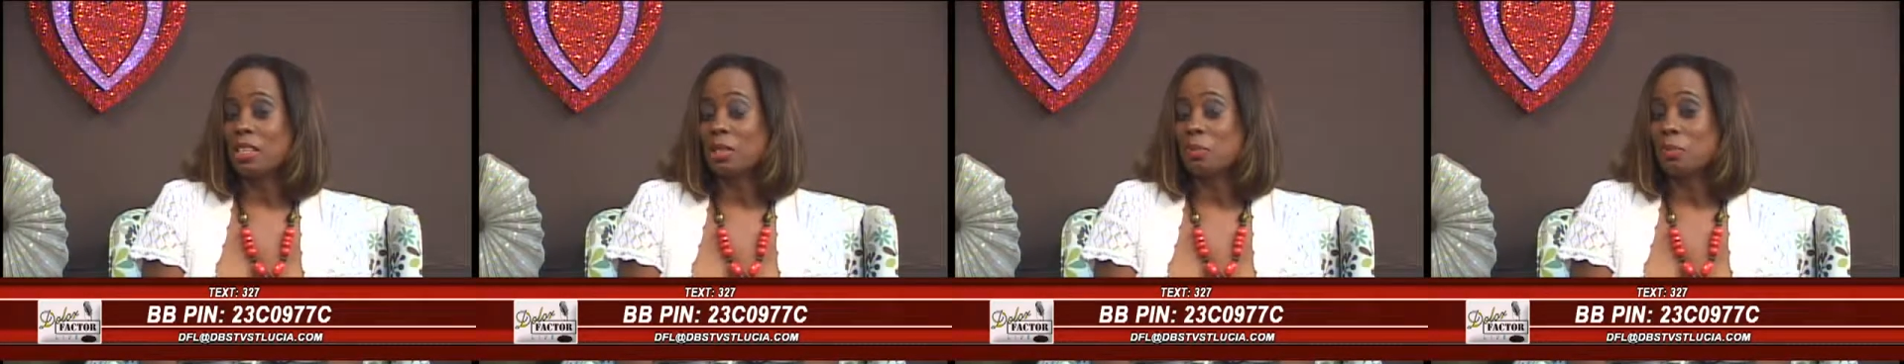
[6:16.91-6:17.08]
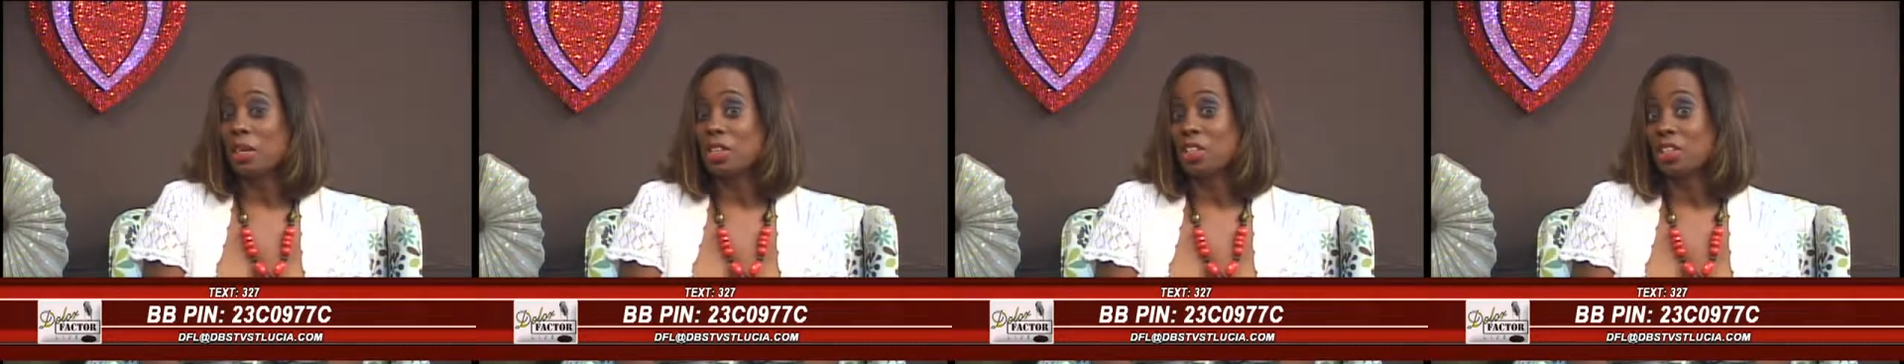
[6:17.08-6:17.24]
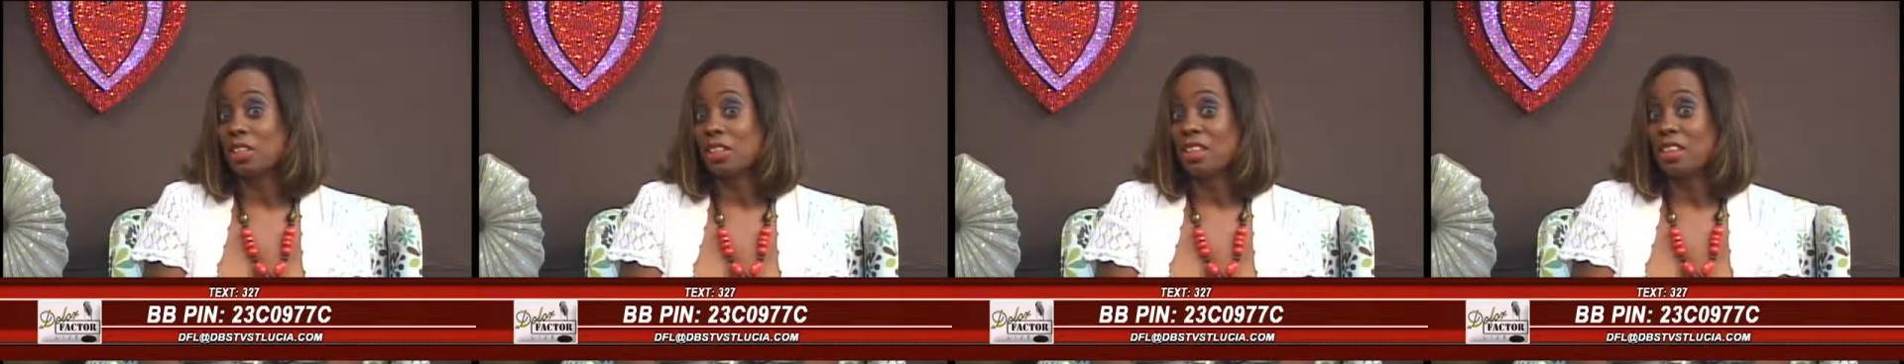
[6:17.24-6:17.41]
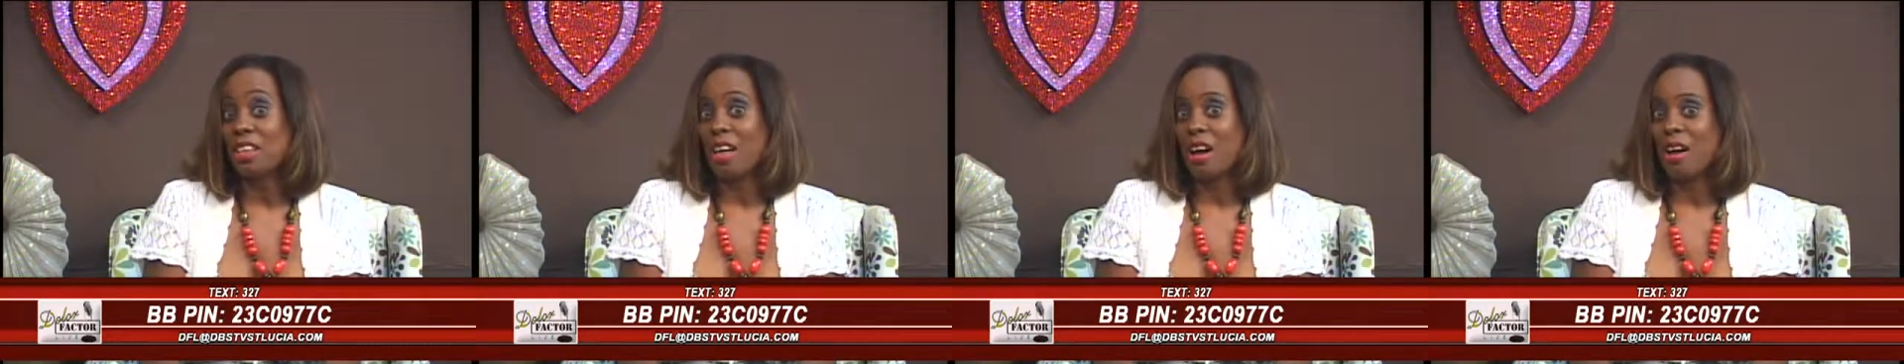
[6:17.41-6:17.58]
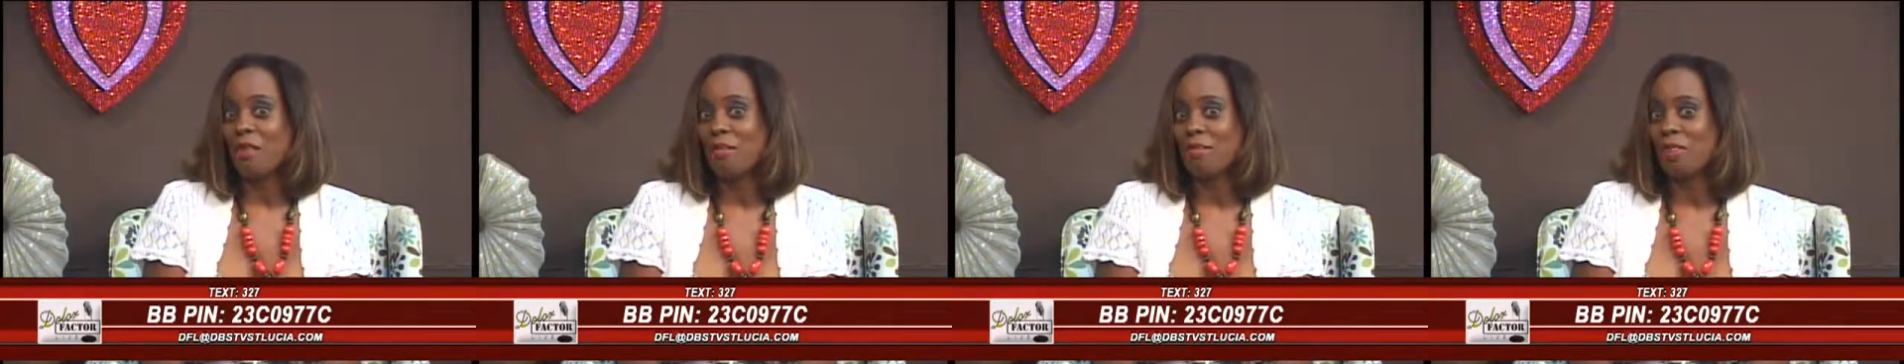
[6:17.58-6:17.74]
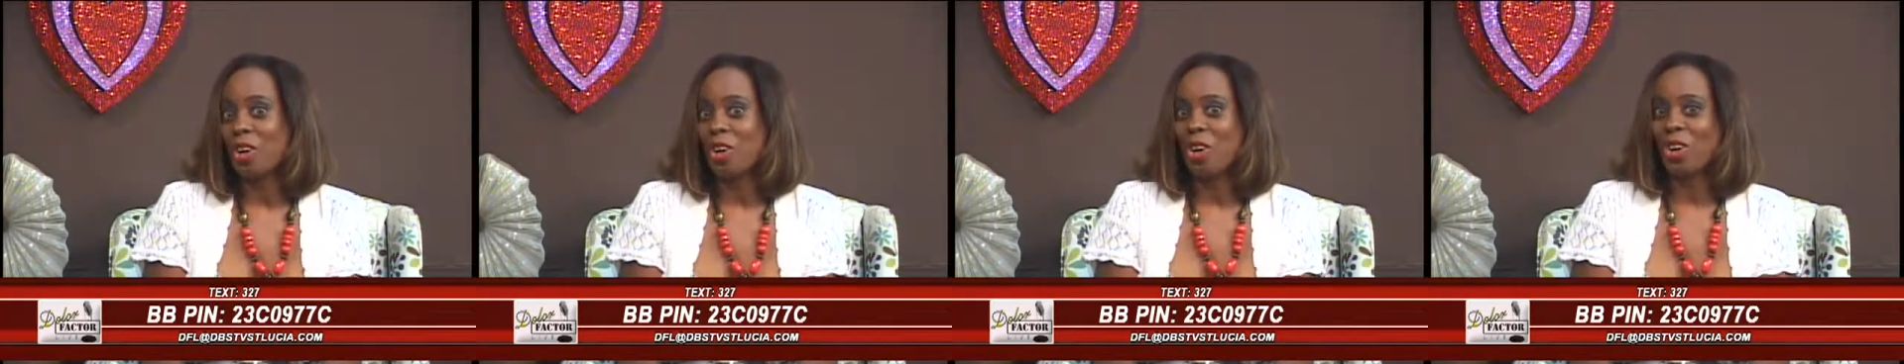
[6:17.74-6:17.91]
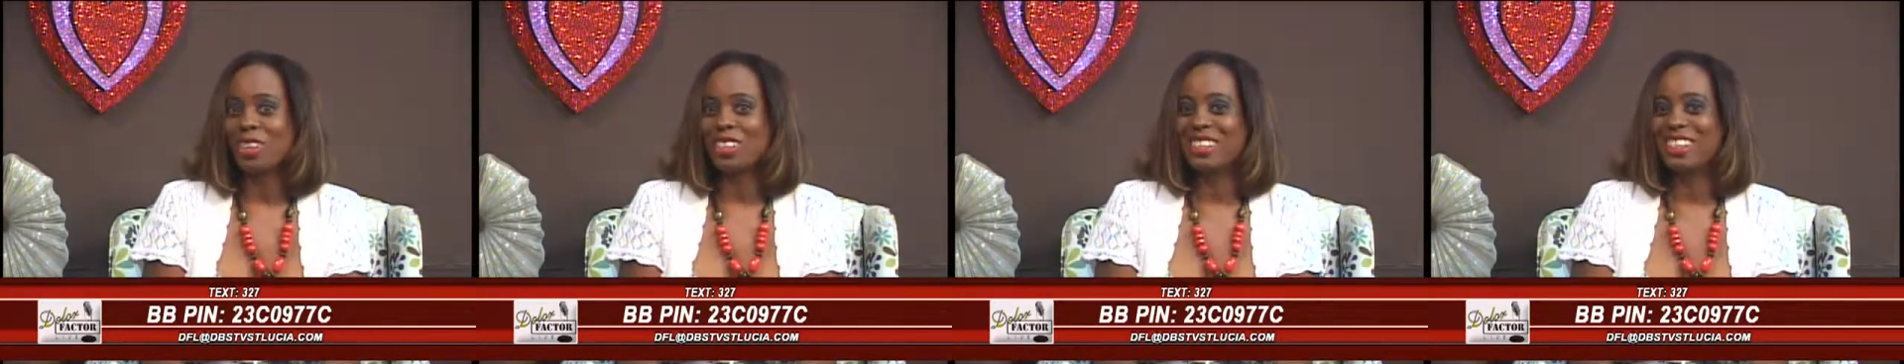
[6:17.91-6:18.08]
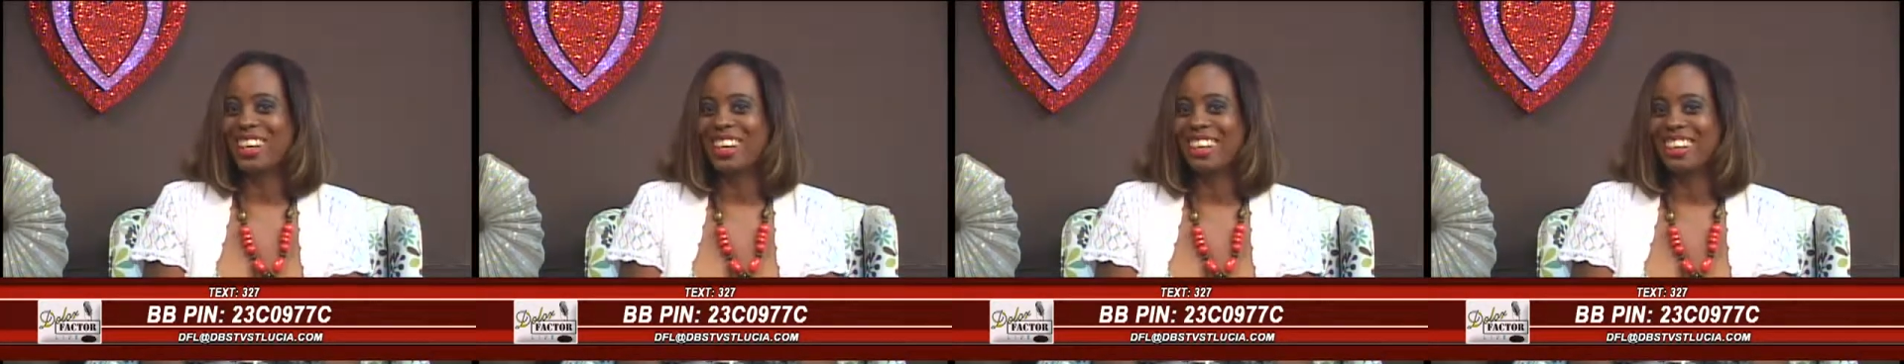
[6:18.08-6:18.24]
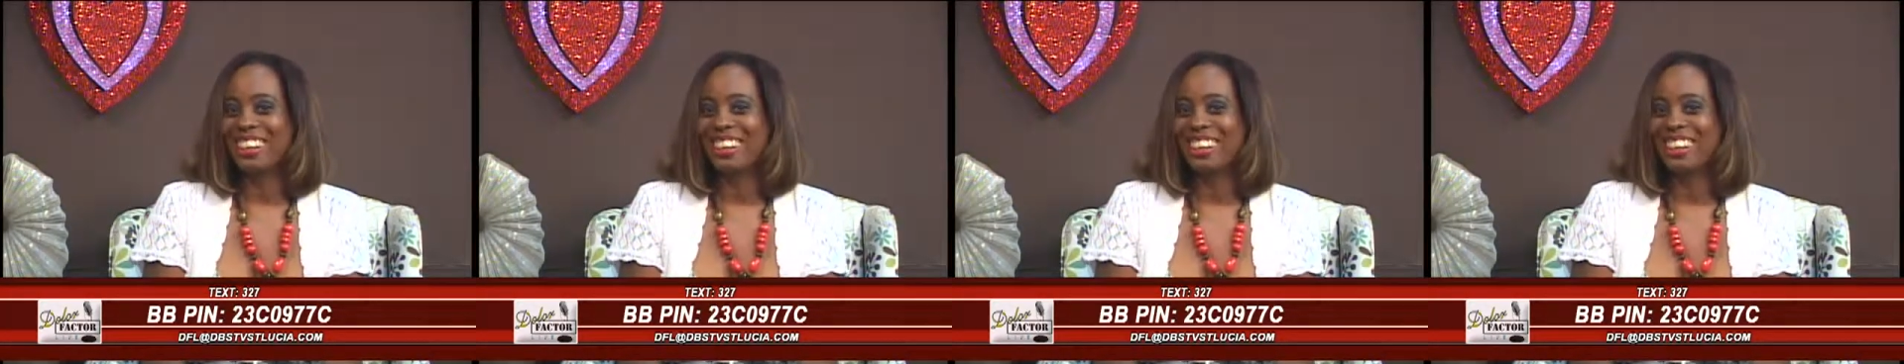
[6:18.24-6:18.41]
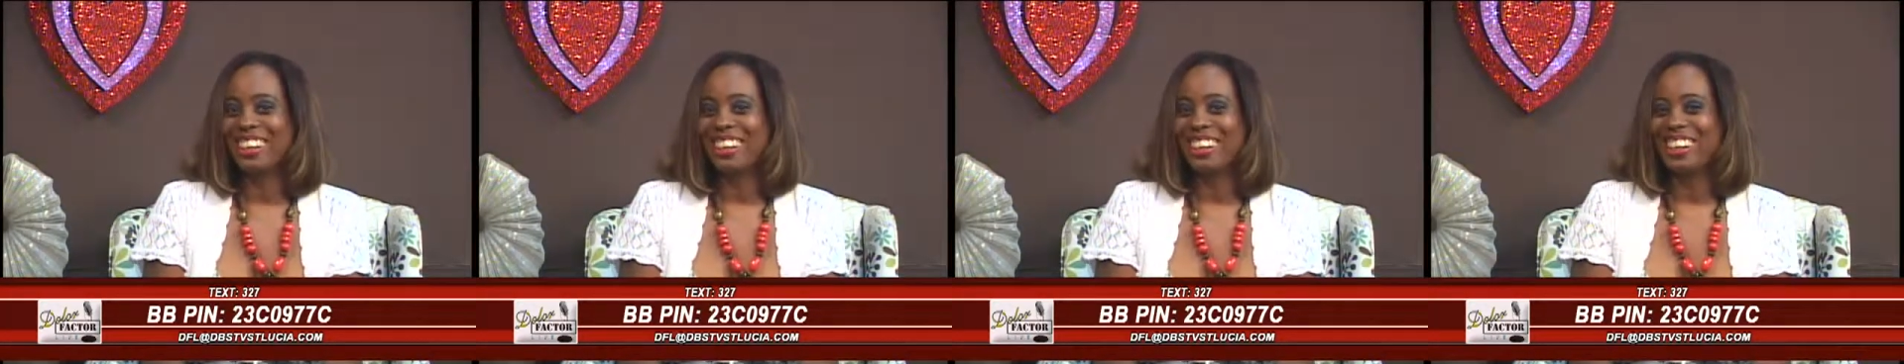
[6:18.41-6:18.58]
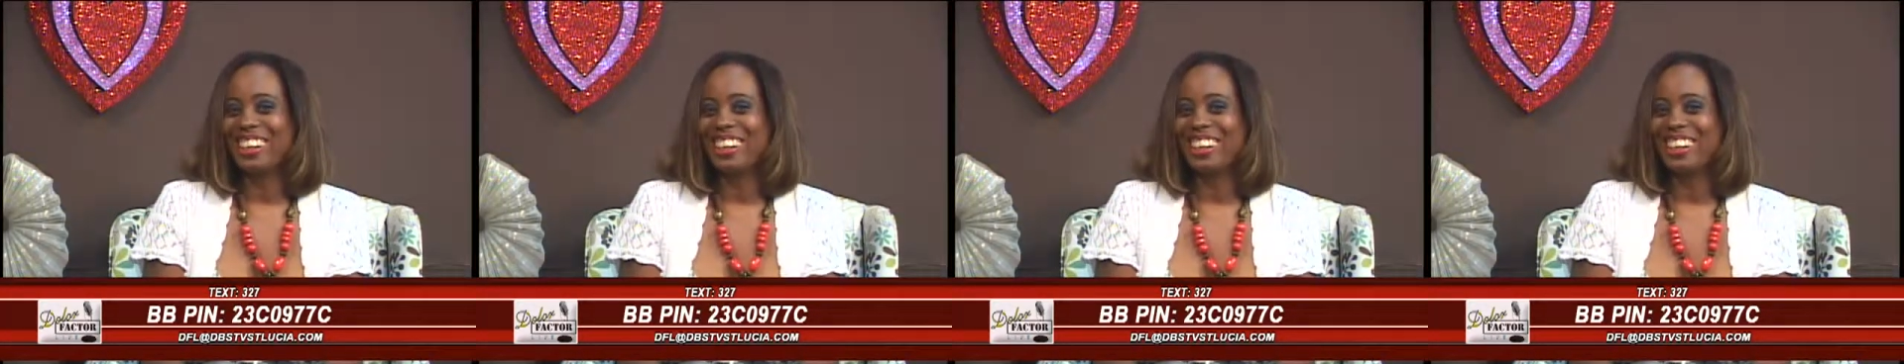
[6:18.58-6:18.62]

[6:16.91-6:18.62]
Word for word: special love cocktail.